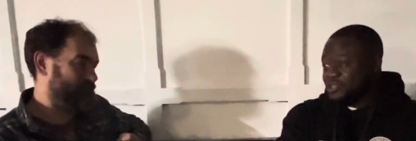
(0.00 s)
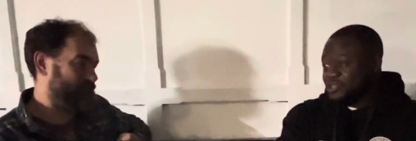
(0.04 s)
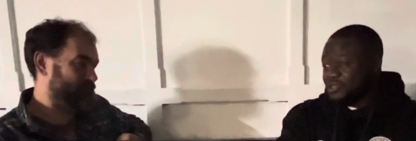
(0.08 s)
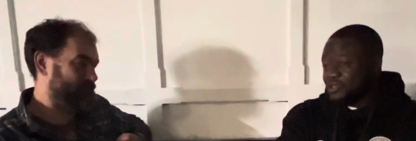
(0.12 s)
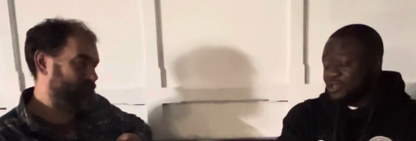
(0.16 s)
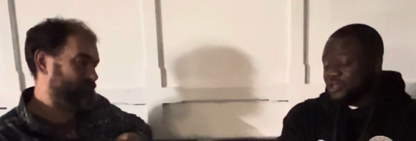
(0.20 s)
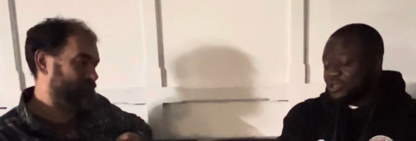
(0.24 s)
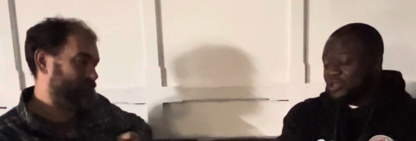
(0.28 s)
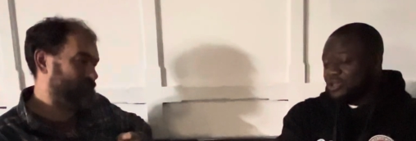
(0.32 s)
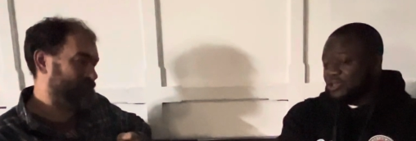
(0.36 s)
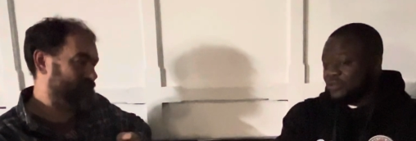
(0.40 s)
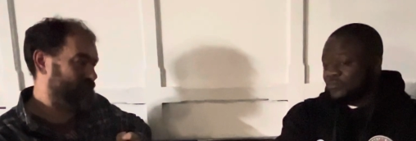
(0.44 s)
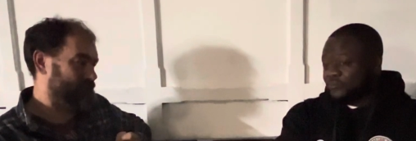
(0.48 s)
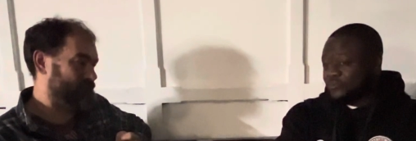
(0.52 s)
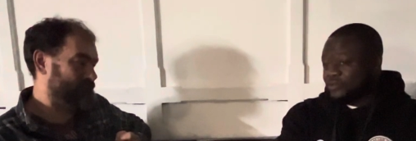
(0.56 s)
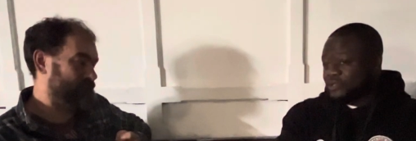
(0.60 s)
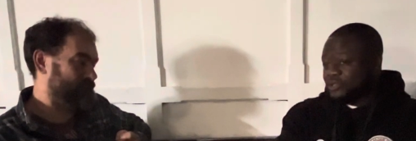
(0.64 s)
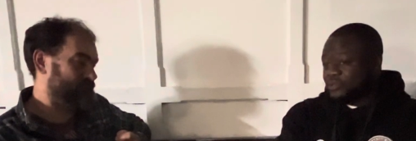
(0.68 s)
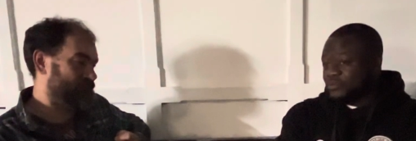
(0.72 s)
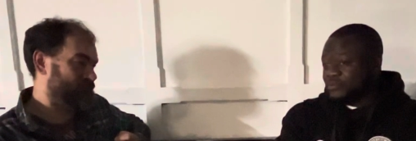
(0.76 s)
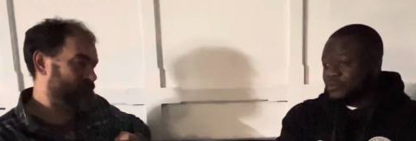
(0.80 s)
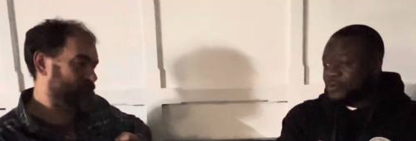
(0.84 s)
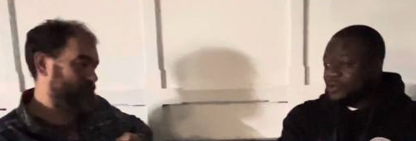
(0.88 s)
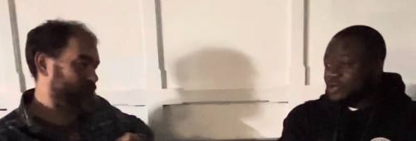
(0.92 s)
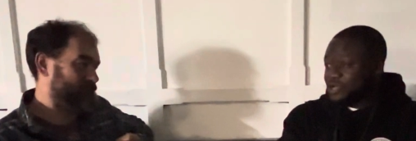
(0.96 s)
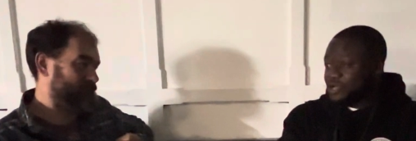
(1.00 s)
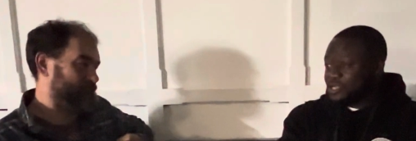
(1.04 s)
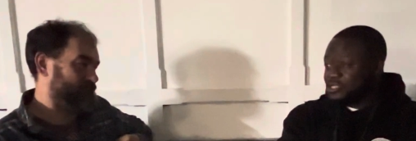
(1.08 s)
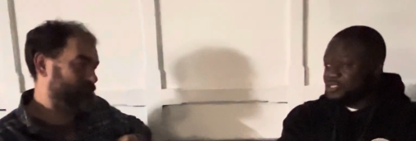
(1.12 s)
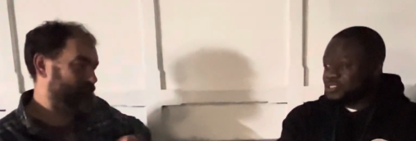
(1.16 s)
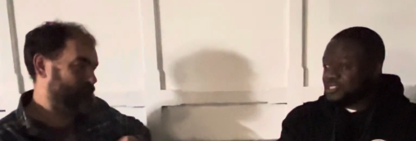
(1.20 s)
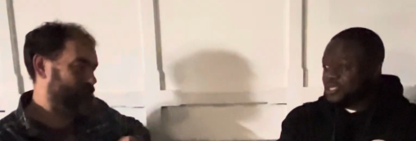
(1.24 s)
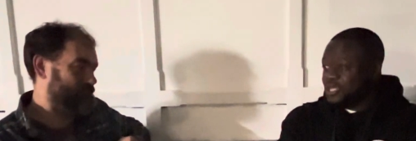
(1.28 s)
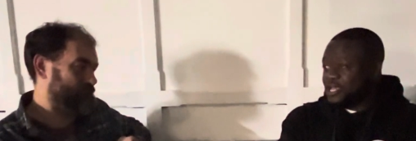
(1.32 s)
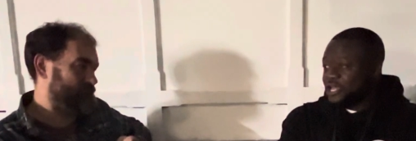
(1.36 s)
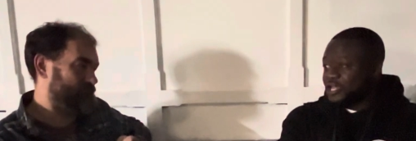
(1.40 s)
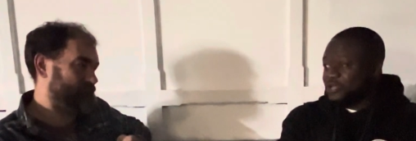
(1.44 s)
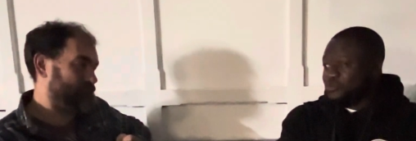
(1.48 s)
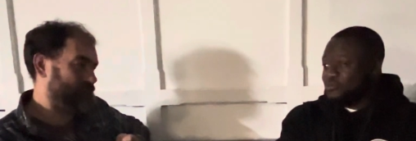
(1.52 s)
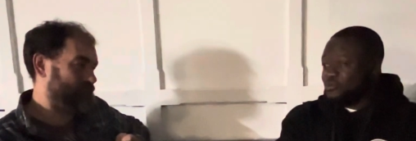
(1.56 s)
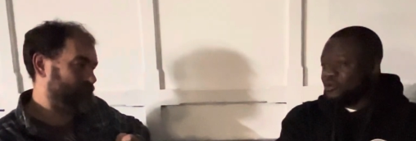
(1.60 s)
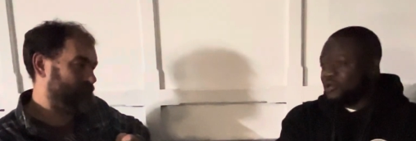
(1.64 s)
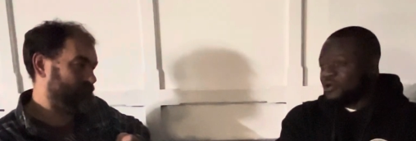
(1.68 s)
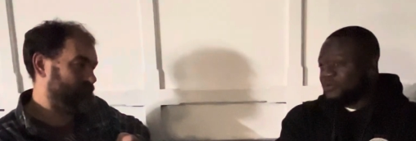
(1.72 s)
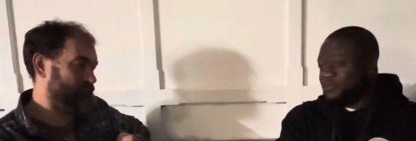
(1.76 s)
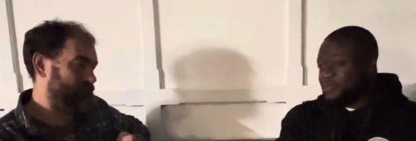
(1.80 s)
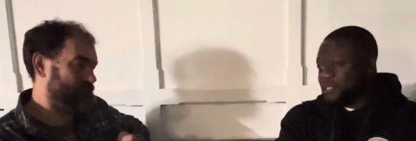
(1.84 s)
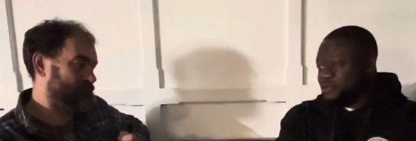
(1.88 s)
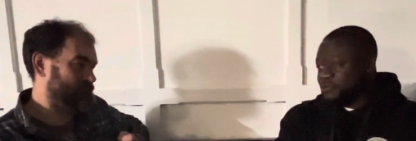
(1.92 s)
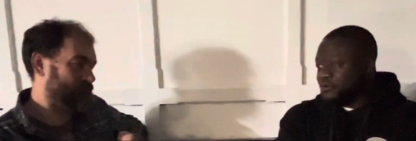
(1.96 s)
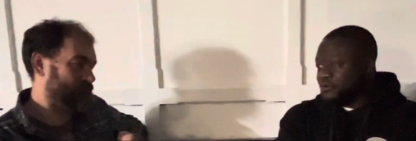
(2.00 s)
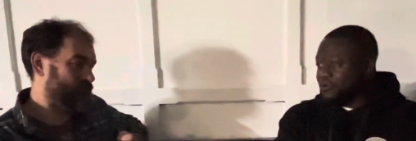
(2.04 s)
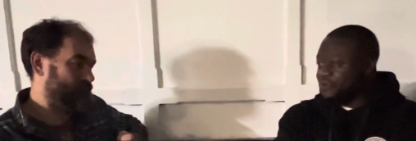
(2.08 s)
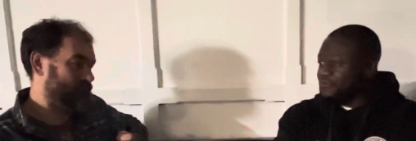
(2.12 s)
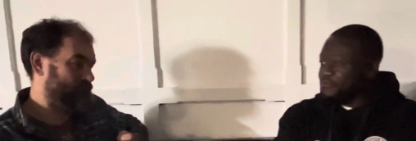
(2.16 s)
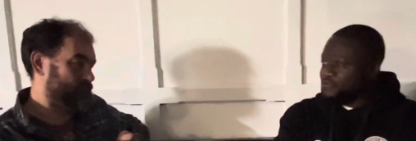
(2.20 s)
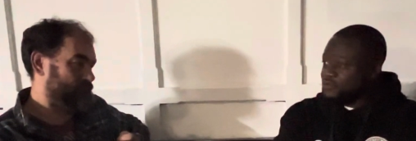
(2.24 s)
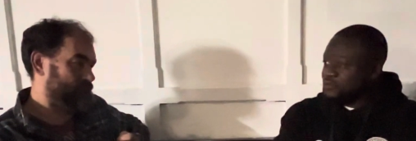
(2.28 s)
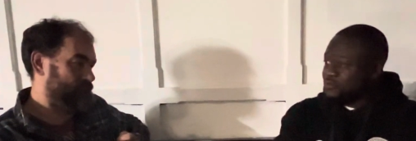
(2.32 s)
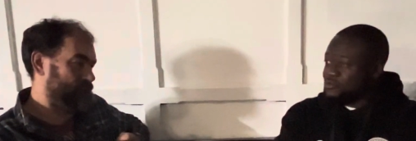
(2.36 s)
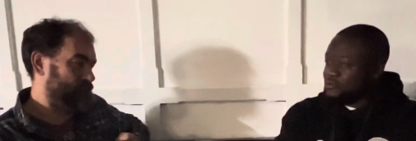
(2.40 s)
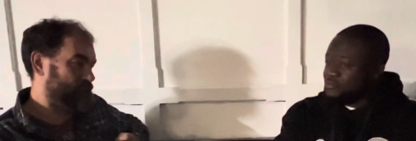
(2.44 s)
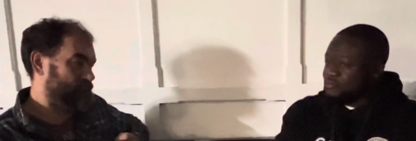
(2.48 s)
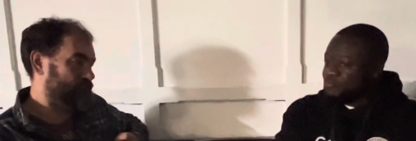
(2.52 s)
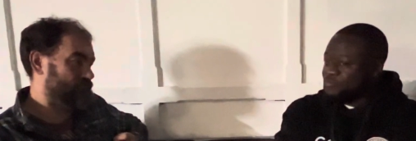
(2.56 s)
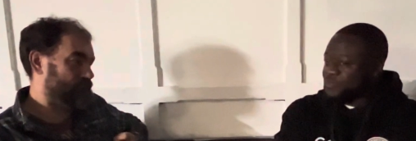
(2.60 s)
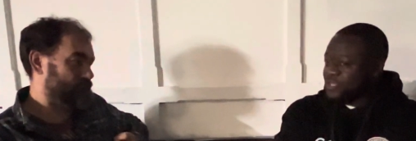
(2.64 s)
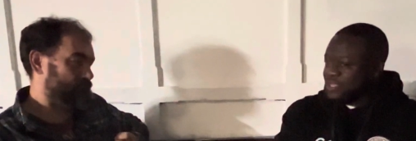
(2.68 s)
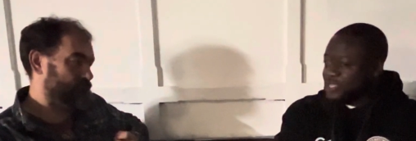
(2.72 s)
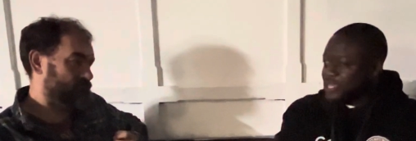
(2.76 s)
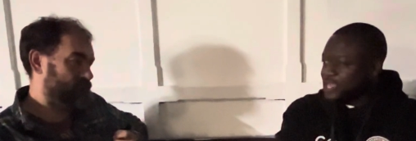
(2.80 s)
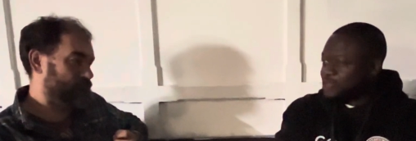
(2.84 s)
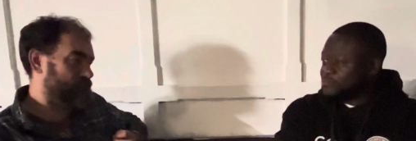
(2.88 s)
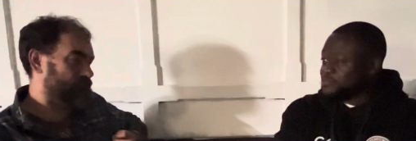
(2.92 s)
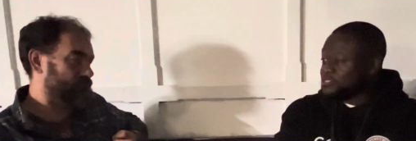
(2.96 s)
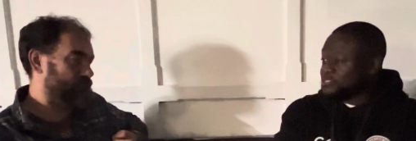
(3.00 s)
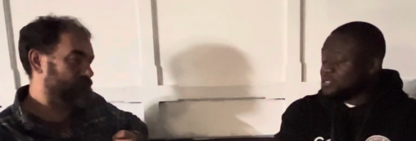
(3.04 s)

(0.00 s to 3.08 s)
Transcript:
Speaker 1: Um, you know, Warwick inside. Wormley. We've got a few good big games